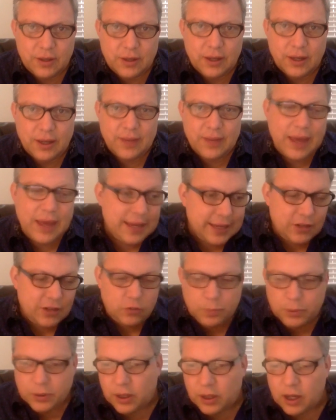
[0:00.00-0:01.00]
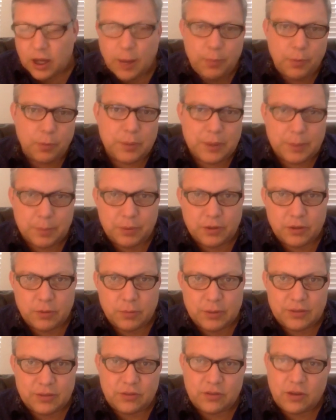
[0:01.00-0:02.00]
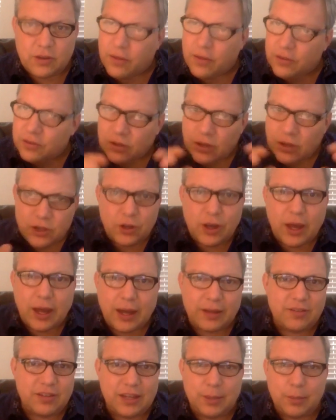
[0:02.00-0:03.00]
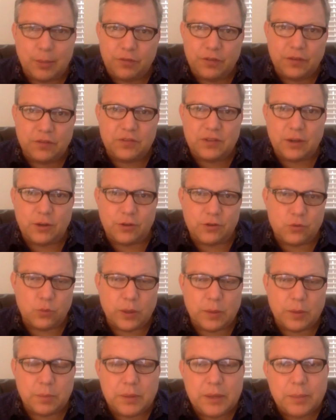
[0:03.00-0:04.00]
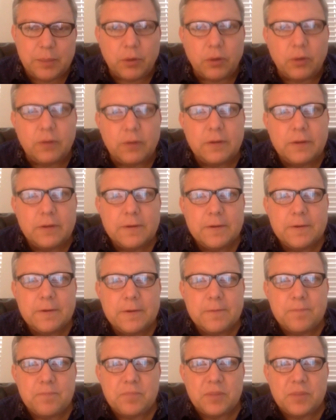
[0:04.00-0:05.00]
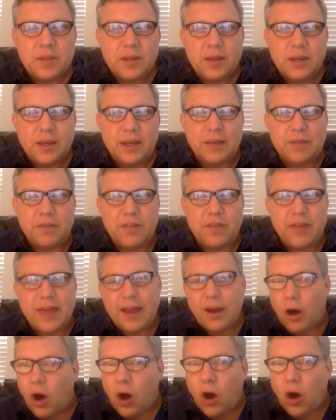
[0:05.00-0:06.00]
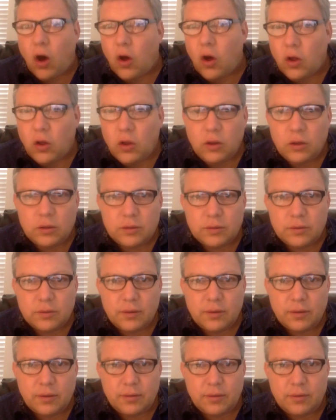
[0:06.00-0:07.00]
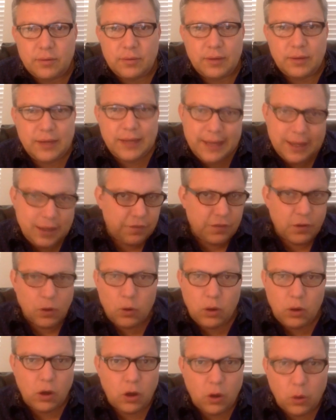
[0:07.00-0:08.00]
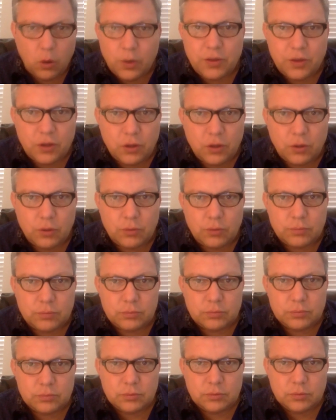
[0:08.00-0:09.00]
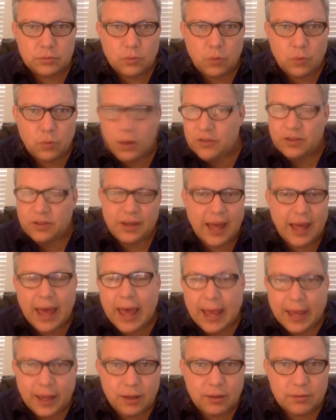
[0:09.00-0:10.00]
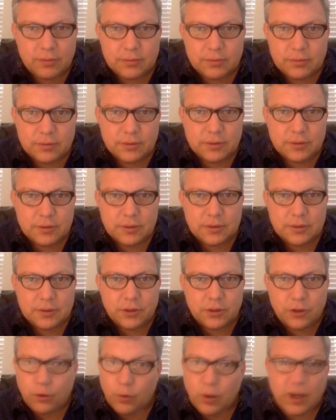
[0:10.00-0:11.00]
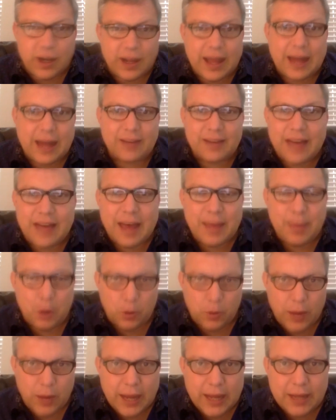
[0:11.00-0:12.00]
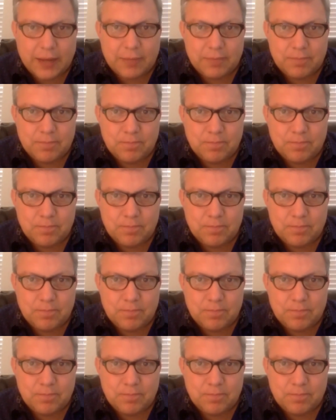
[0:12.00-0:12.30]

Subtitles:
and they each put a couple people in the business, all of a sudden you got a team of 15 or 20 people. If they all need a phone call with you once a day, you're running out of time already.